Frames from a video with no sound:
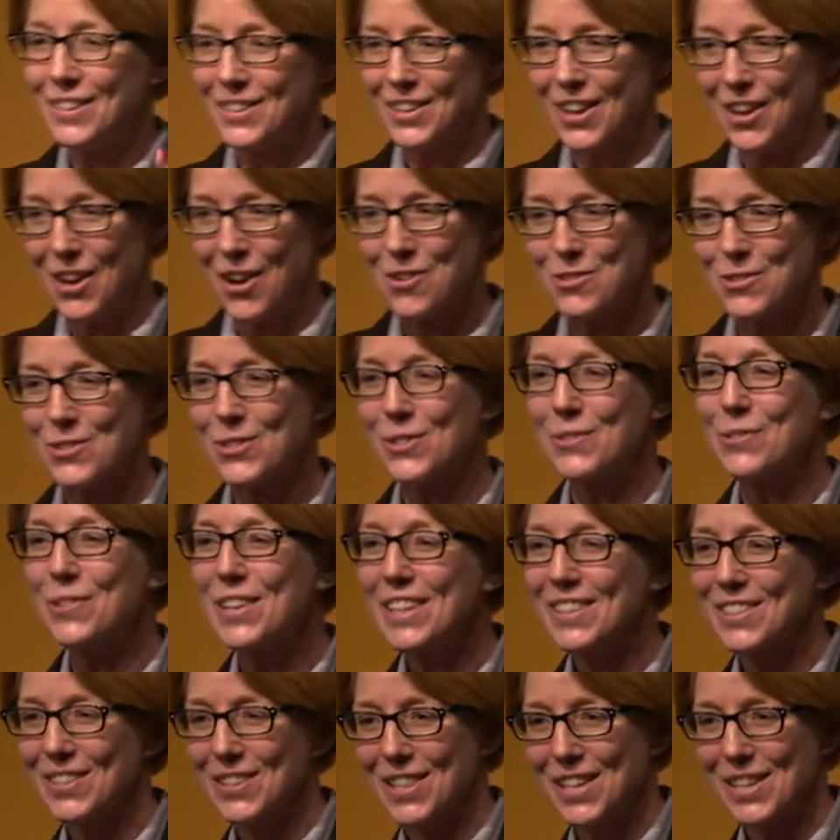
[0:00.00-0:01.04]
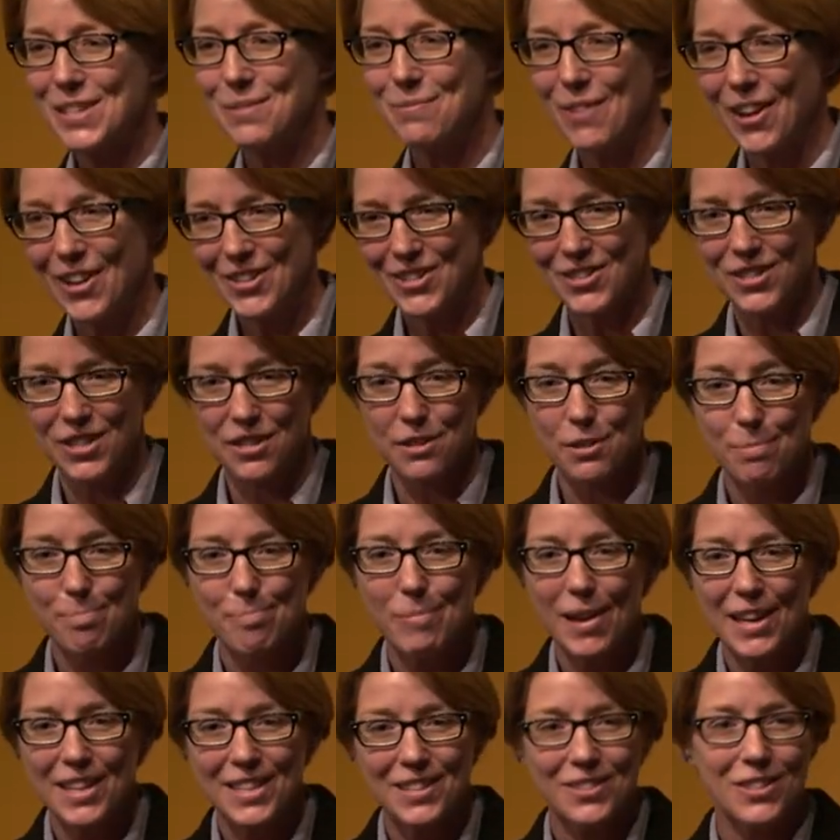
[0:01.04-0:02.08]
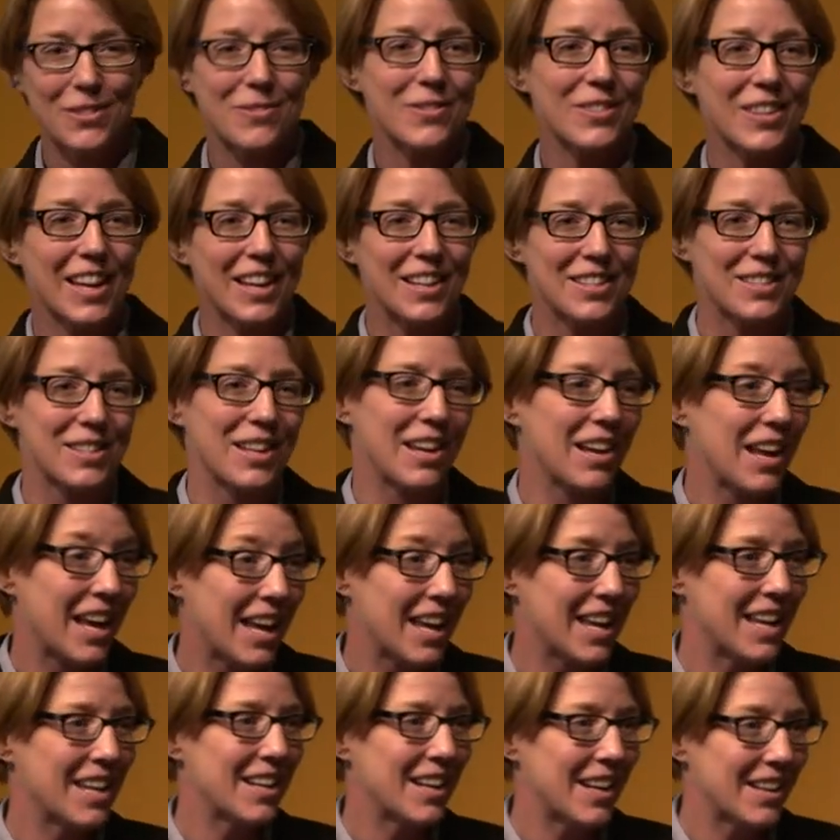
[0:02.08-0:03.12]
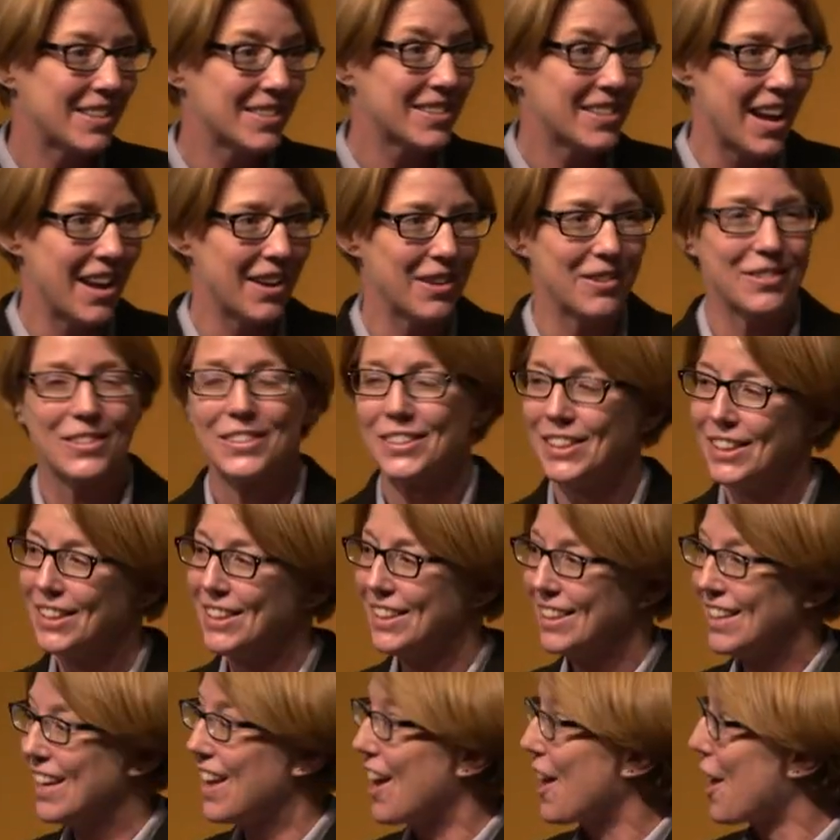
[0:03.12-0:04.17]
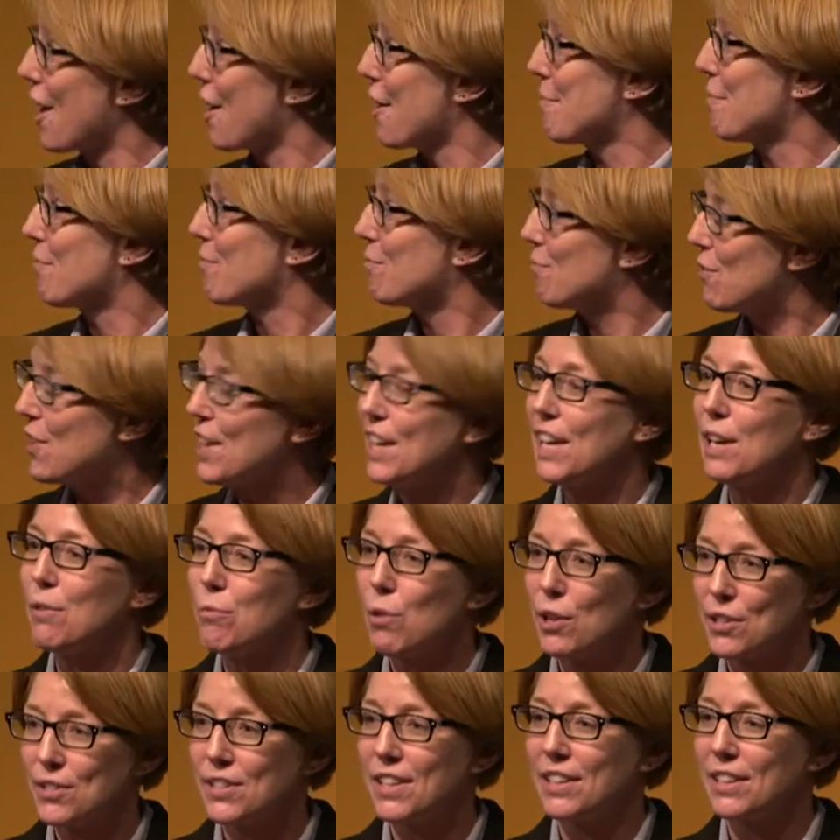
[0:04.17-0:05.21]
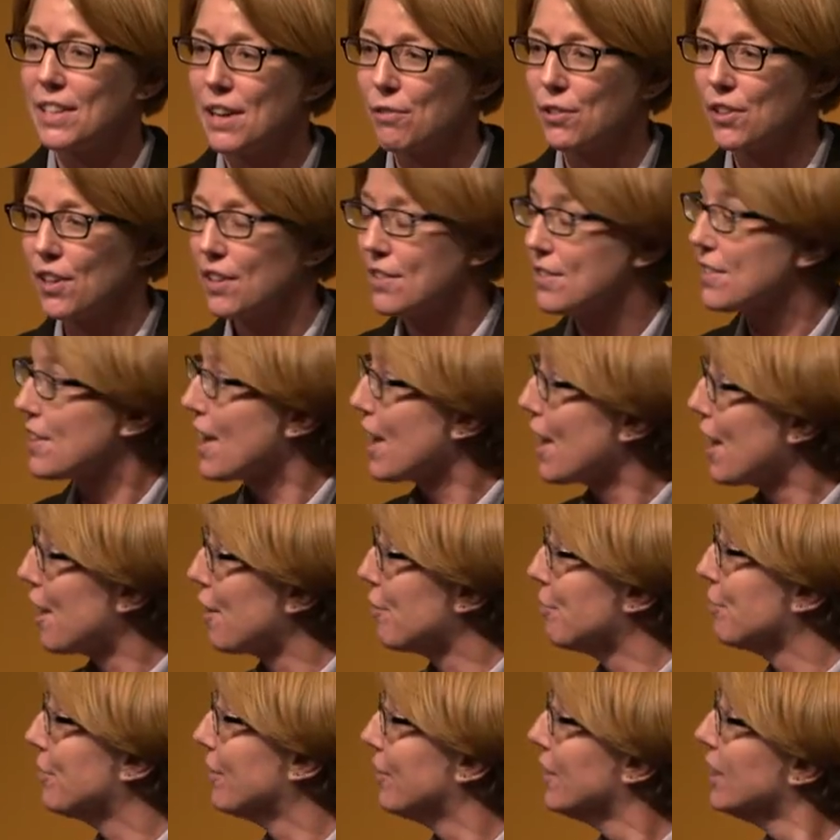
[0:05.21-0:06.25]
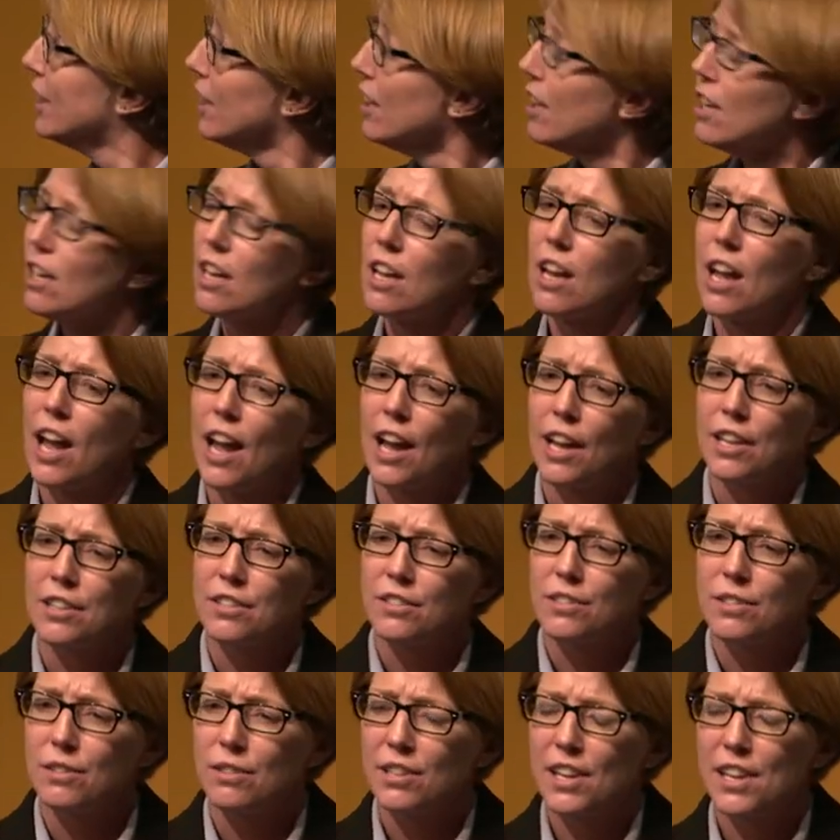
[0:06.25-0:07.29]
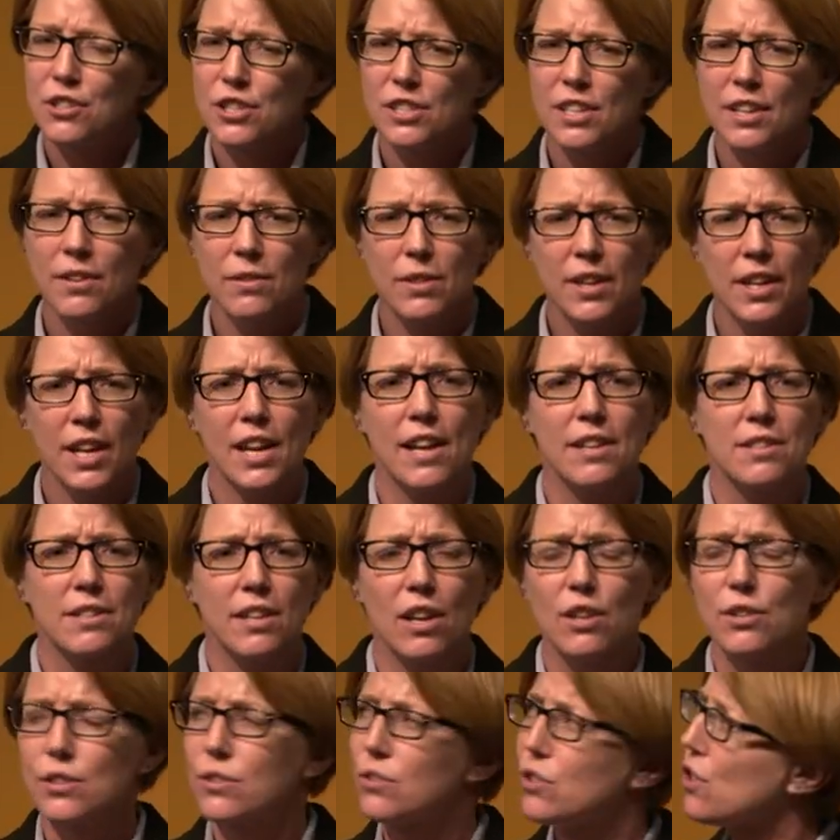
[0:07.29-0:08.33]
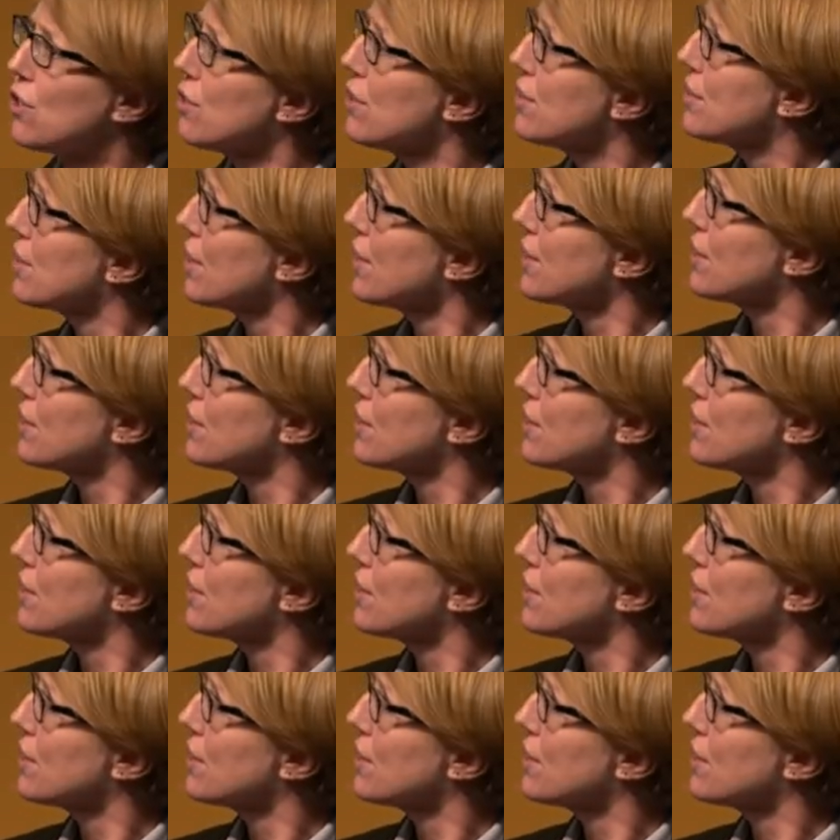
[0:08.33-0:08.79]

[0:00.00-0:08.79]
a whole suite of these posters based on things that he said um, really were significant to him. And the interesting thing is that as soon as I